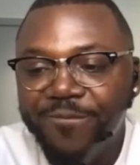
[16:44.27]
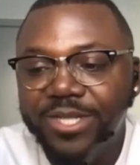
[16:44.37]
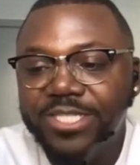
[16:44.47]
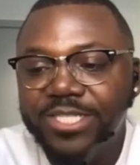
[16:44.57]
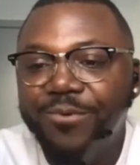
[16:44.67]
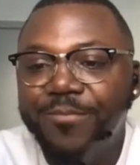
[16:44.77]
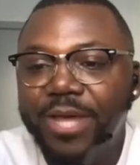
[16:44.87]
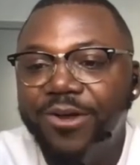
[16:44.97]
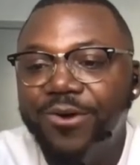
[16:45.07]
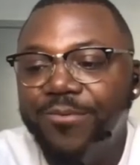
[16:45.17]
for example,
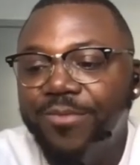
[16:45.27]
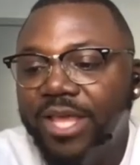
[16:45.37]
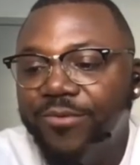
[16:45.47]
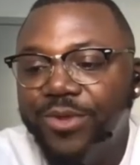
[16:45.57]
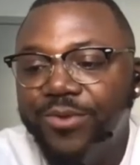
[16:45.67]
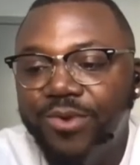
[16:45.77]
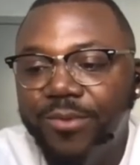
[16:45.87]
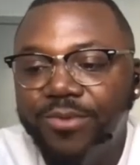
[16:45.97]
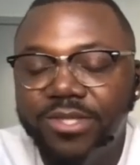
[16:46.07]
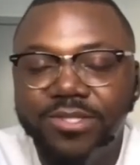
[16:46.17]
back home, like we grew
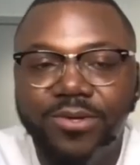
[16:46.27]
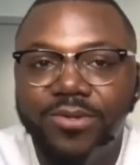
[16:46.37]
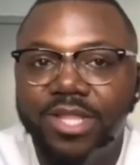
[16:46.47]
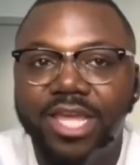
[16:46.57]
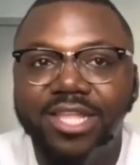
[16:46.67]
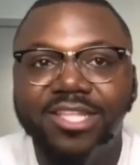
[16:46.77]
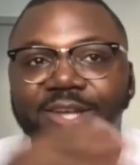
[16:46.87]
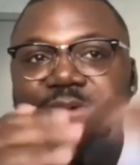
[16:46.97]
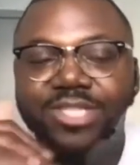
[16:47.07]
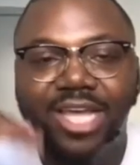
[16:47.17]
up with this whole like
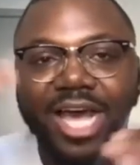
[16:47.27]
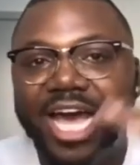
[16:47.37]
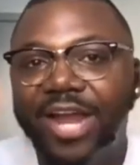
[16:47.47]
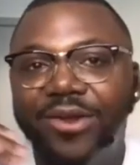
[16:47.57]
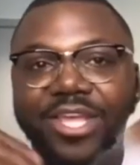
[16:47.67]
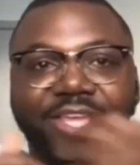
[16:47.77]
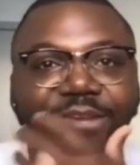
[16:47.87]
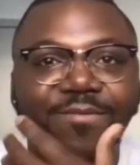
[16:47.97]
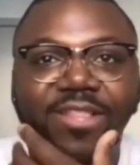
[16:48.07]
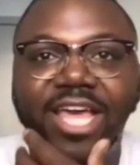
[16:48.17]
it's always like a
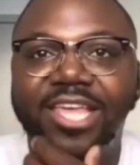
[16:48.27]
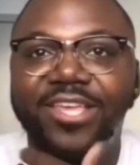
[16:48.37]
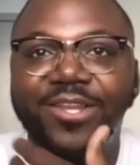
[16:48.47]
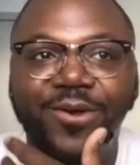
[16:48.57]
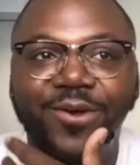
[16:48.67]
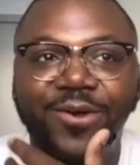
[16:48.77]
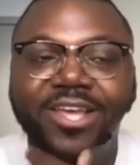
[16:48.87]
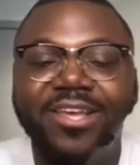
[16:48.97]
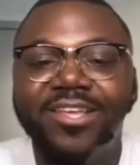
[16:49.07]
hierarchy of like, you know,